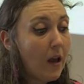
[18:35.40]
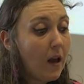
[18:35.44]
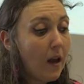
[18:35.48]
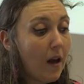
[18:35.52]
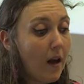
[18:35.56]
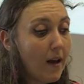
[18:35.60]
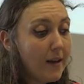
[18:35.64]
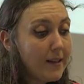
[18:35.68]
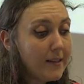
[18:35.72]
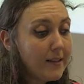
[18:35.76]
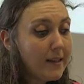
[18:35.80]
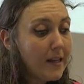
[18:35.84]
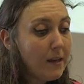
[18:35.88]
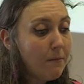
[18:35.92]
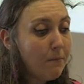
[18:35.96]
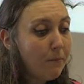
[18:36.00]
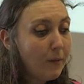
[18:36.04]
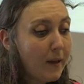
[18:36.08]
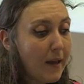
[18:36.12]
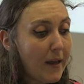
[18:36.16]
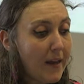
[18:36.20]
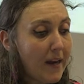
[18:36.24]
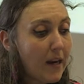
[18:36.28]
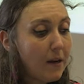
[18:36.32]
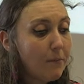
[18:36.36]
"Huxley and
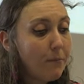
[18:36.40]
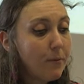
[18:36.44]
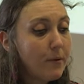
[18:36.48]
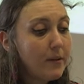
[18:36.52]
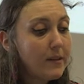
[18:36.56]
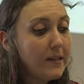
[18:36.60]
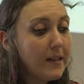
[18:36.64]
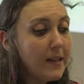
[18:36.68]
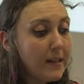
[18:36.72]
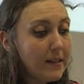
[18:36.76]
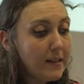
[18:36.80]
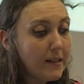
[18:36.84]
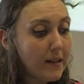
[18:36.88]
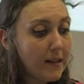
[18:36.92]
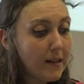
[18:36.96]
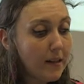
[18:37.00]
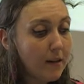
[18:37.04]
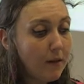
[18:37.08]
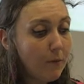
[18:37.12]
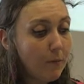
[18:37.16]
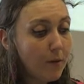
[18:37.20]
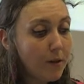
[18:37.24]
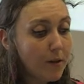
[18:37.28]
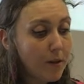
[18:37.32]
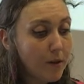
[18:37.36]
Blake had predicted
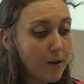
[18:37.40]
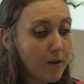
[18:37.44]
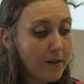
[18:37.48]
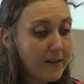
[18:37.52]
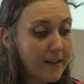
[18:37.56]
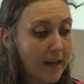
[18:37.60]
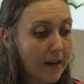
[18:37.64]
what turns